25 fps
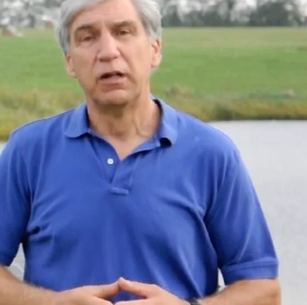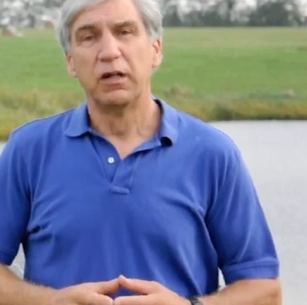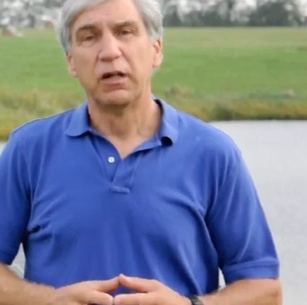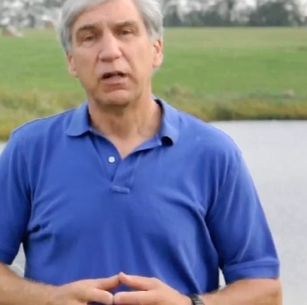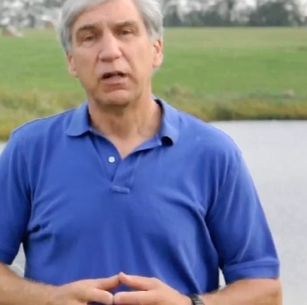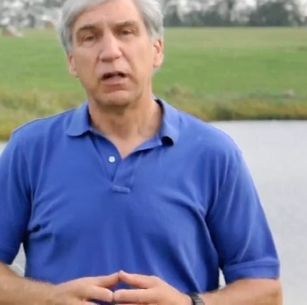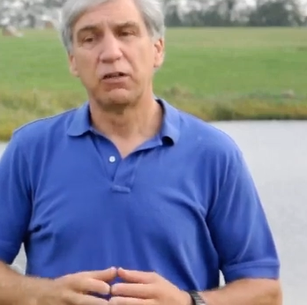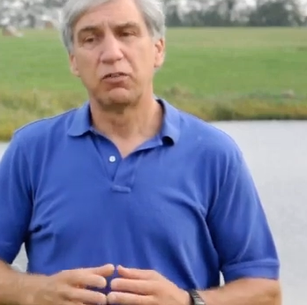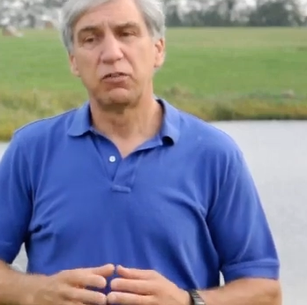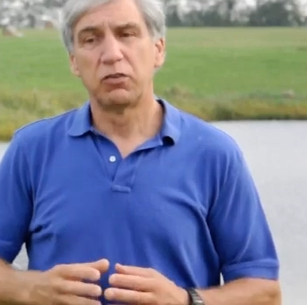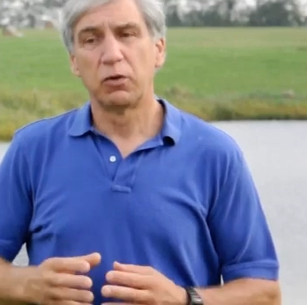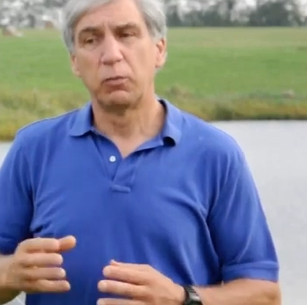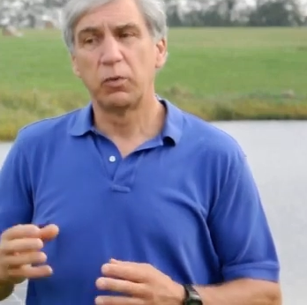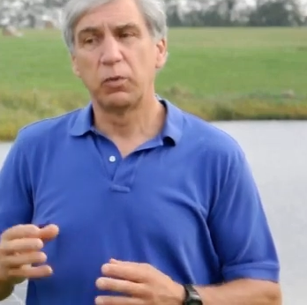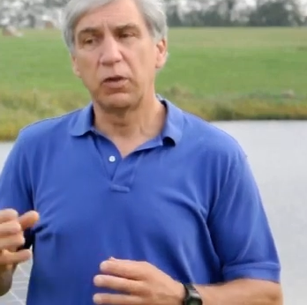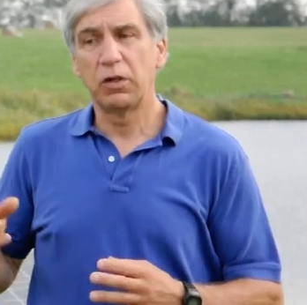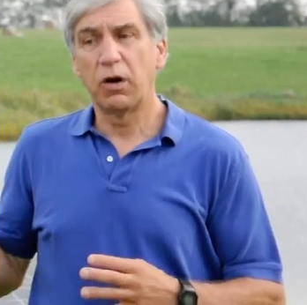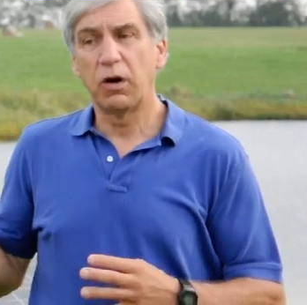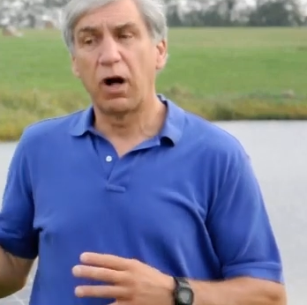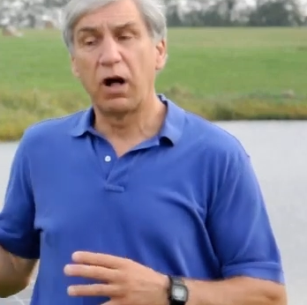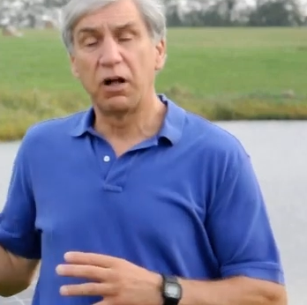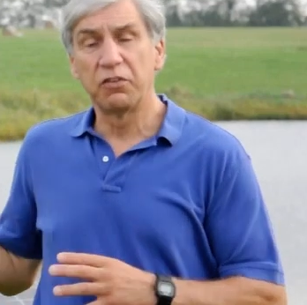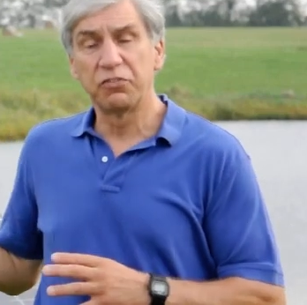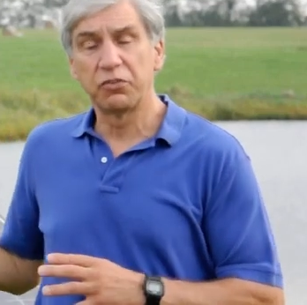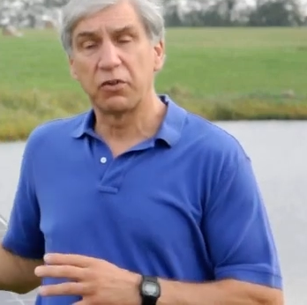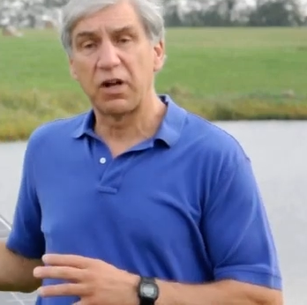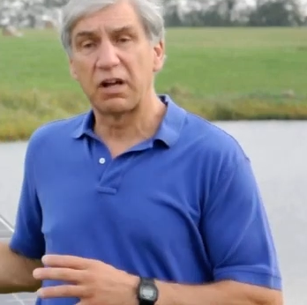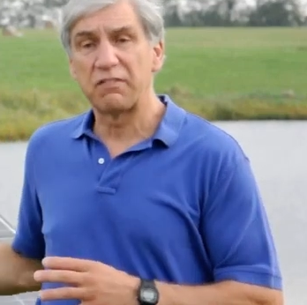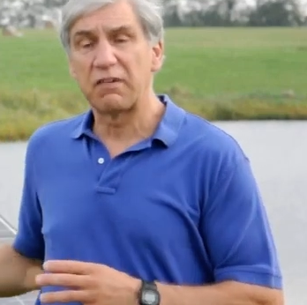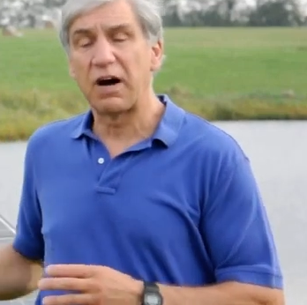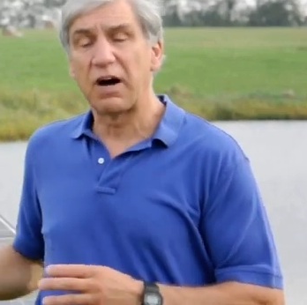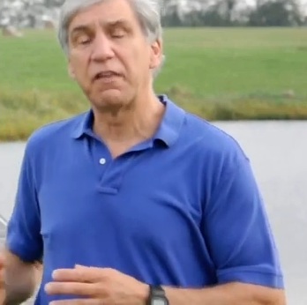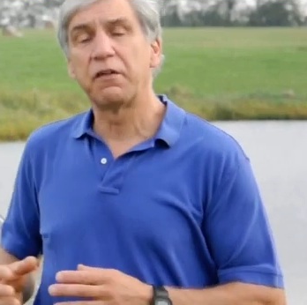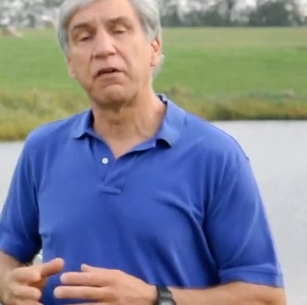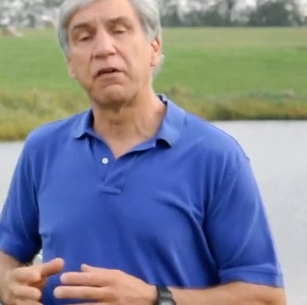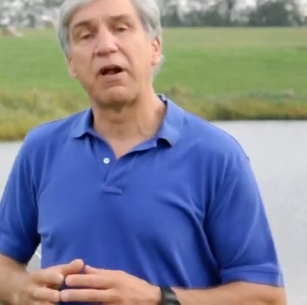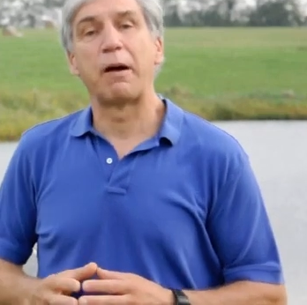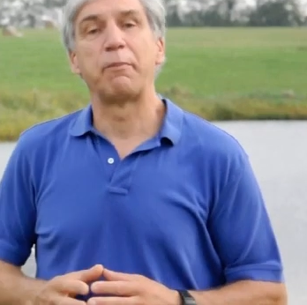And so we also have
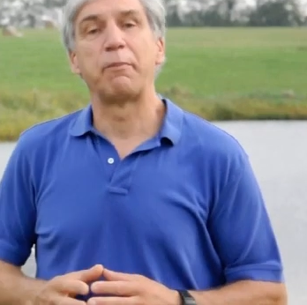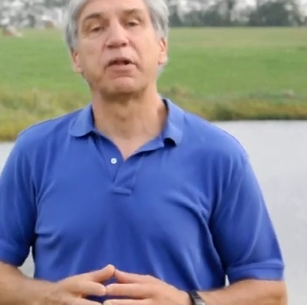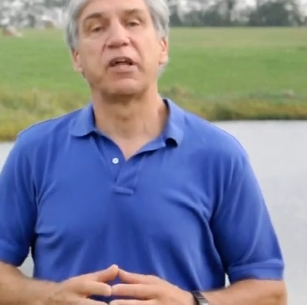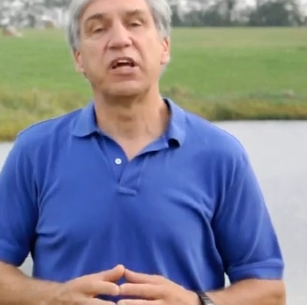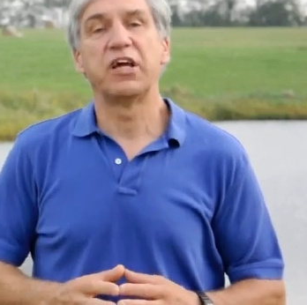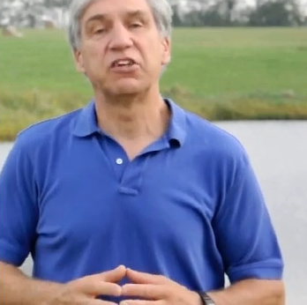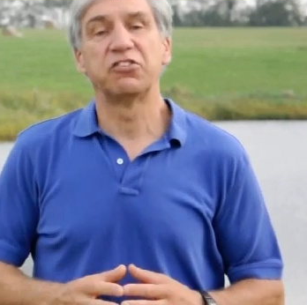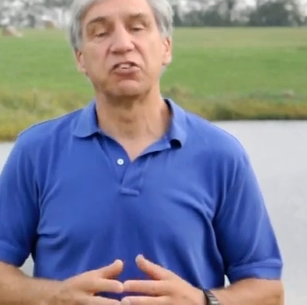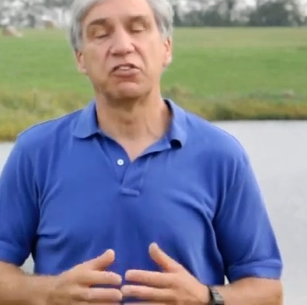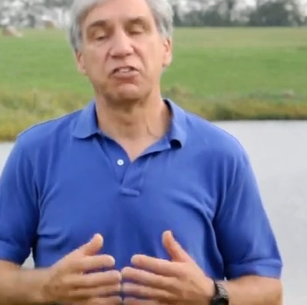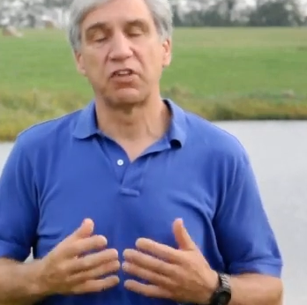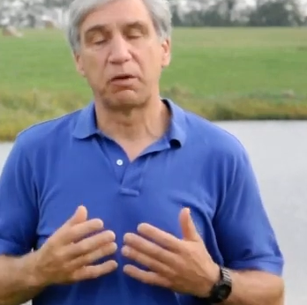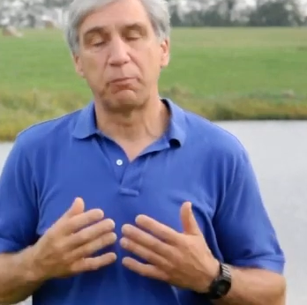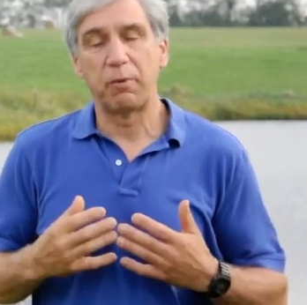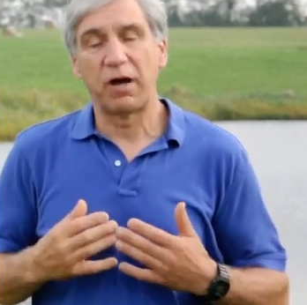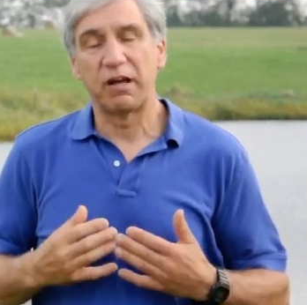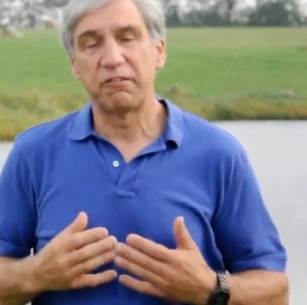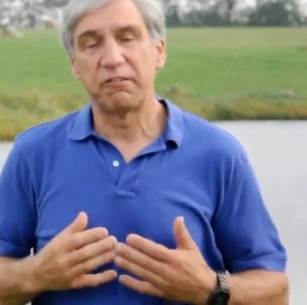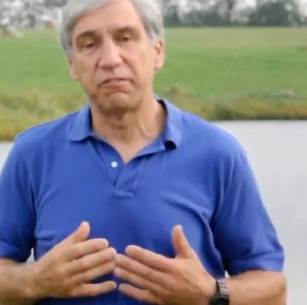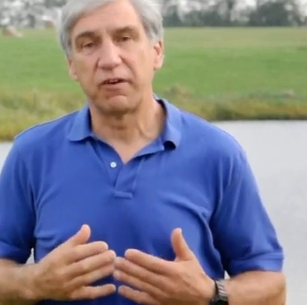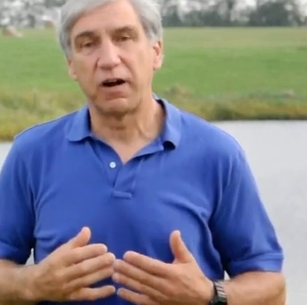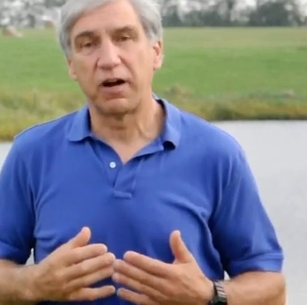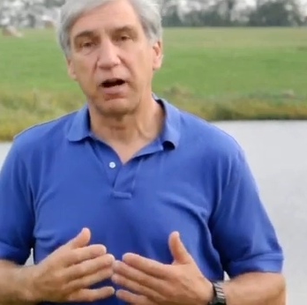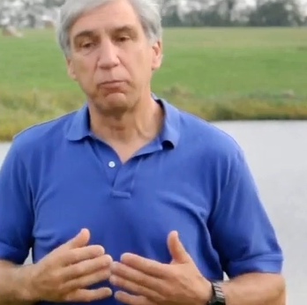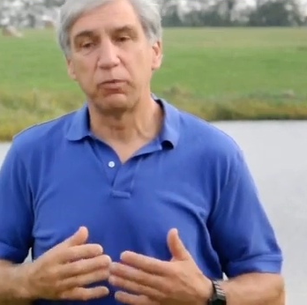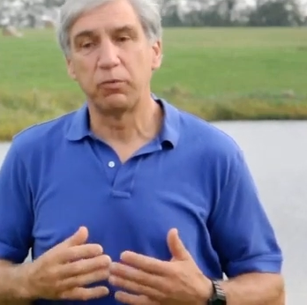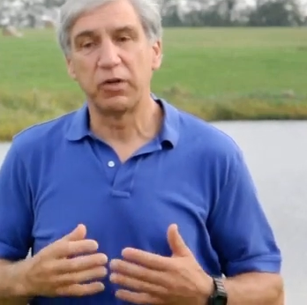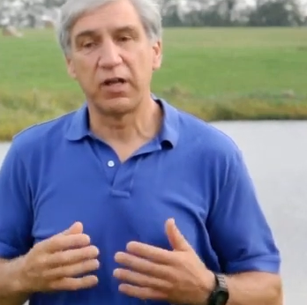other applications on my farm.